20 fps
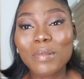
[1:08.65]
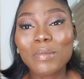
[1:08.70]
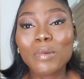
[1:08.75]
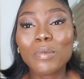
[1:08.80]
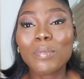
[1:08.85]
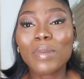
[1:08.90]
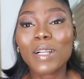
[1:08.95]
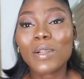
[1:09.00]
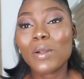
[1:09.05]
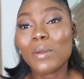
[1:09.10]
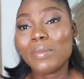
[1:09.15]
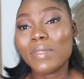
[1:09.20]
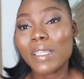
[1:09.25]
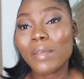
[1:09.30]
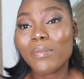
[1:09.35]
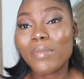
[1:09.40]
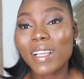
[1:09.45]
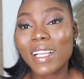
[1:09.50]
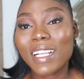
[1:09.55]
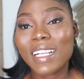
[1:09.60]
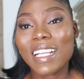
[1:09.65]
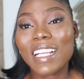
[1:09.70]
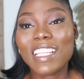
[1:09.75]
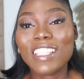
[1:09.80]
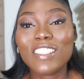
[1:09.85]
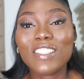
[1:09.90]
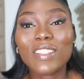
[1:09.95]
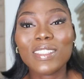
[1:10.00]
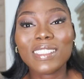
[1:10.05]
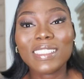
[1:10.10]
people pack up their bag
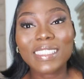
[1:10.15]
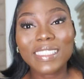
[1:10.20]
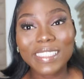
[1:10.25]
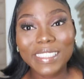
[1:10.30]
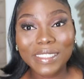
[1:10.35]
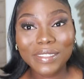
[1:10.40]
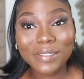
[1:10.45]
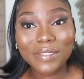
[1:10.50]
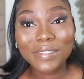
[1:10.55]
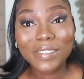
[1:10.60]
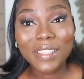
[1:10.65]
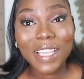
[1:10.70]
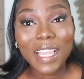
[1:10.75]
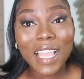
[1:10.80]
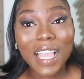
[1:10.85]
and just leave